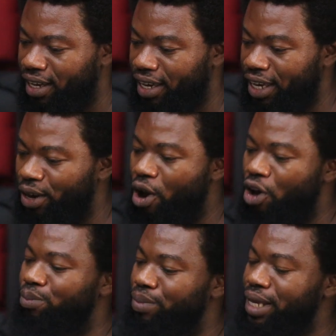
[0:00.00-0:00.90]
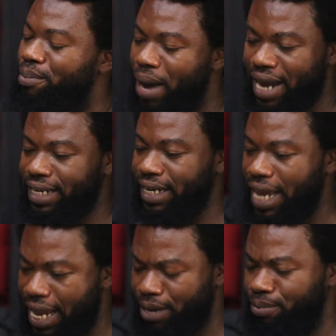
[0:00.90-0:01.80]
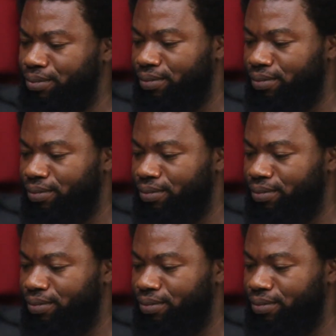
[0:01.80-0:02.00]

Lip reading: He called me by name,